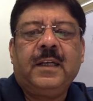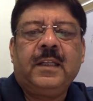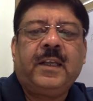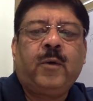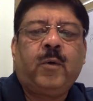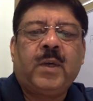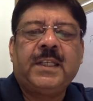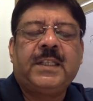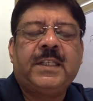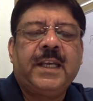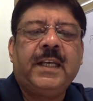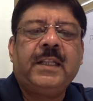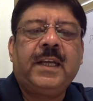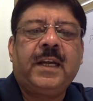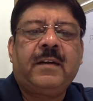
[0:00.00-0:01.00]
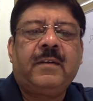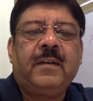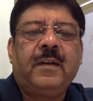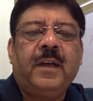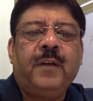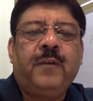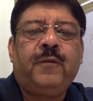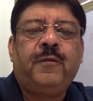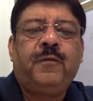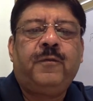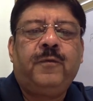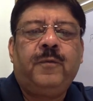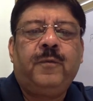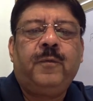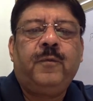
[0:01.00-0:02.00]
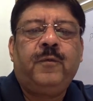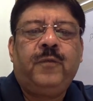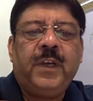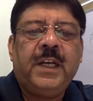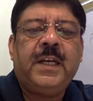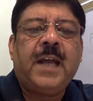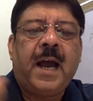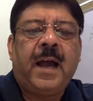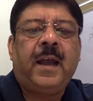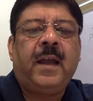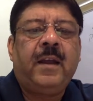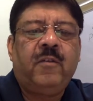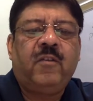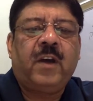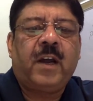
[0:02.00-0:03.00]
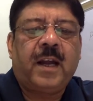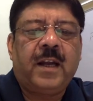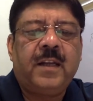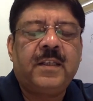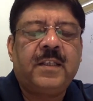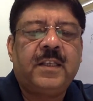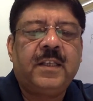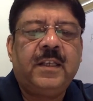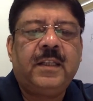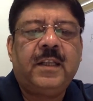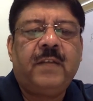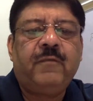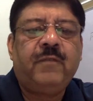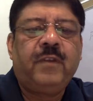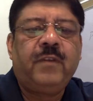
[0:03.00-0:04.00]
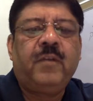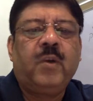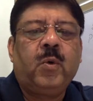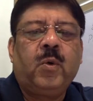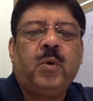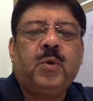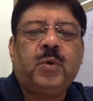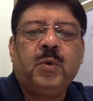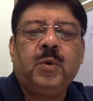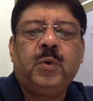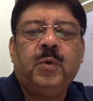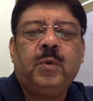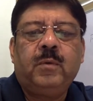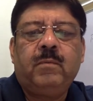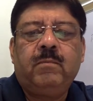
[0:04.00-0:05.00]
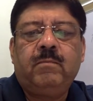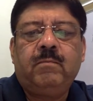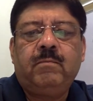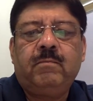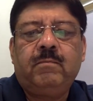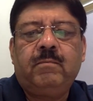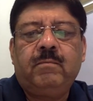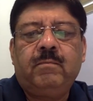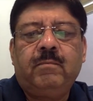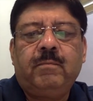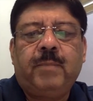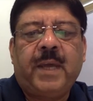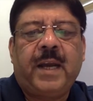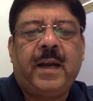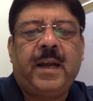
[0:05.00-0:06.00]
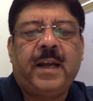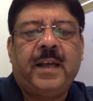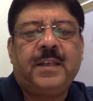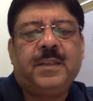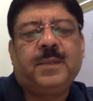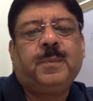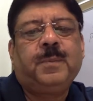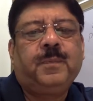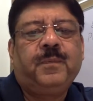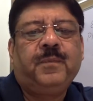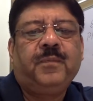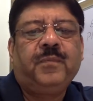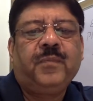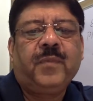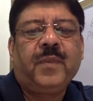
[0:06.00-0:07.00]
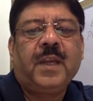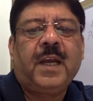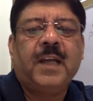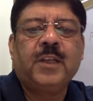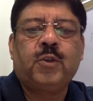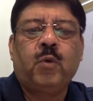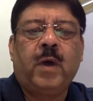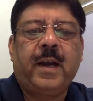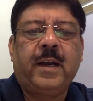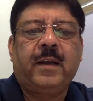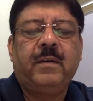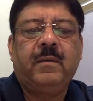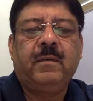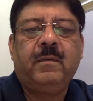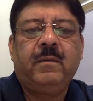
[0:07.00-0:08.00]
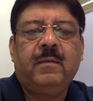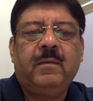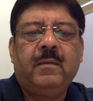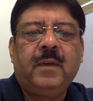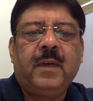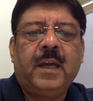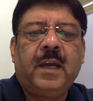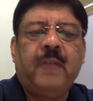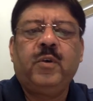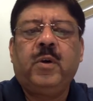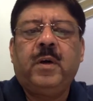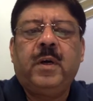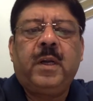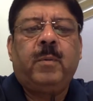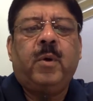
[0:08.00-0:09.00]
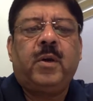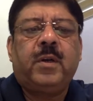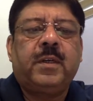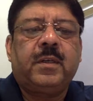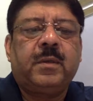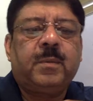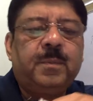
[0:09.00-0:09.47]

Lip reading: there was a saying that if we die in Varanasi, then we will go to paradise, or Swarg. Have you heard about it?